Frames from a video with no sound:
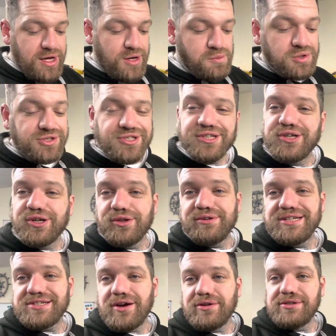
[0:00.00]
Once the colour
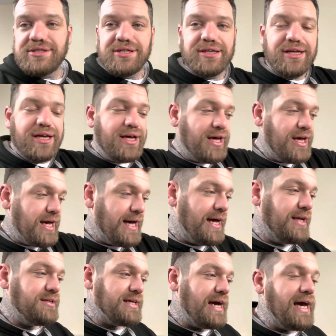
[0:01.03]
is on
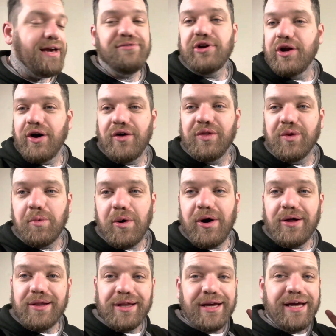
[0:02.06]
and I've got it on the
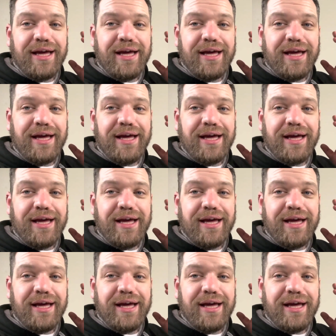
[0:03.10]
wall,